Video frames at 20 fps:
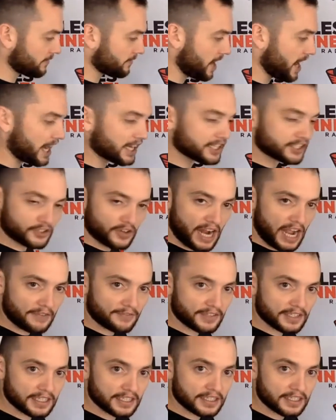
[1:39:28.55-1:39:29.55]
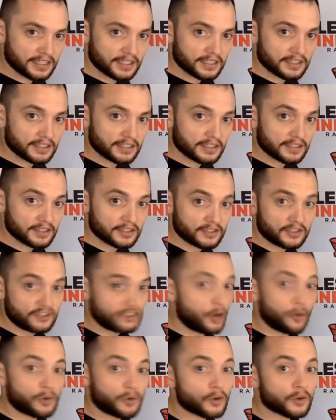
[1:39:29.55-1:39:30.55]
to run out of hot traffic,
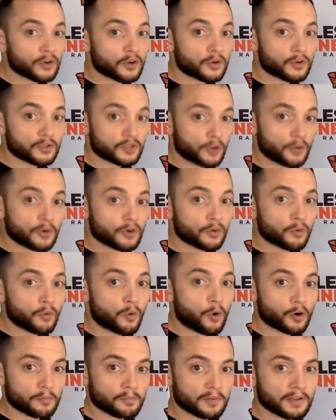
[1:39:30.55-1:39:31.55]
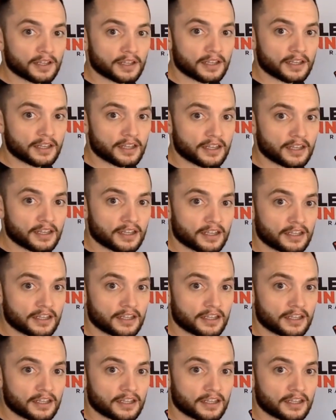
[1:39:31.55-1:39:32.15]
don't go to warm.